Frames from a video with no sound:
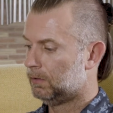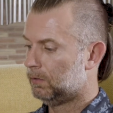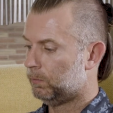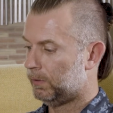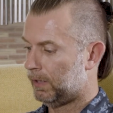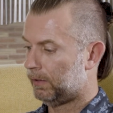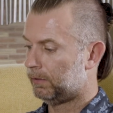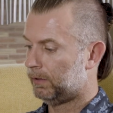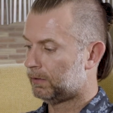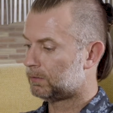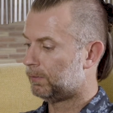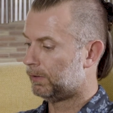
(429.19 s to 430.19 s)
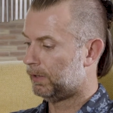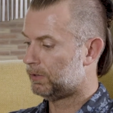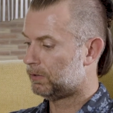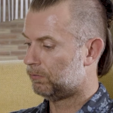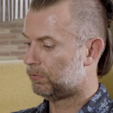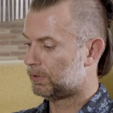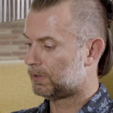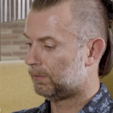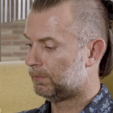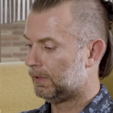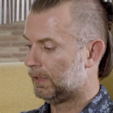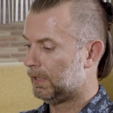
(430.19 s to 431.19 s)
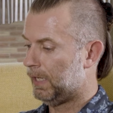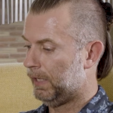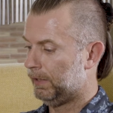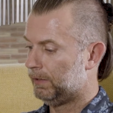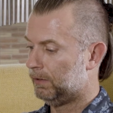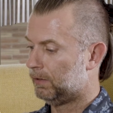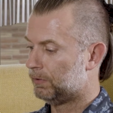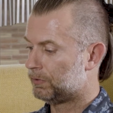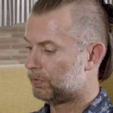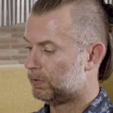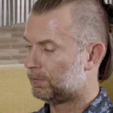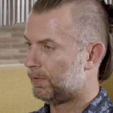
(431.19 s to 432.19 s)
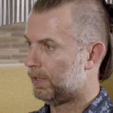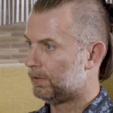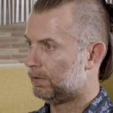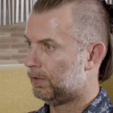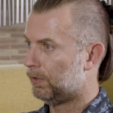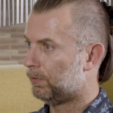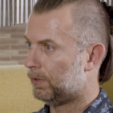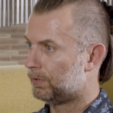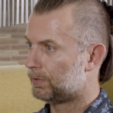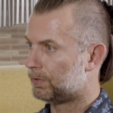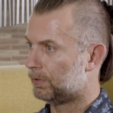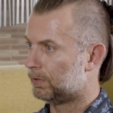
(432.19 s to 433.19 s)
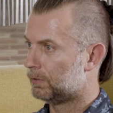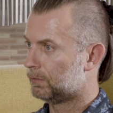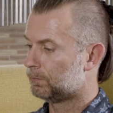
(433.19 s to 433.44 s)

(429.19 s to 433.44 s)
Without an explanation for something, any answer is better than no answer.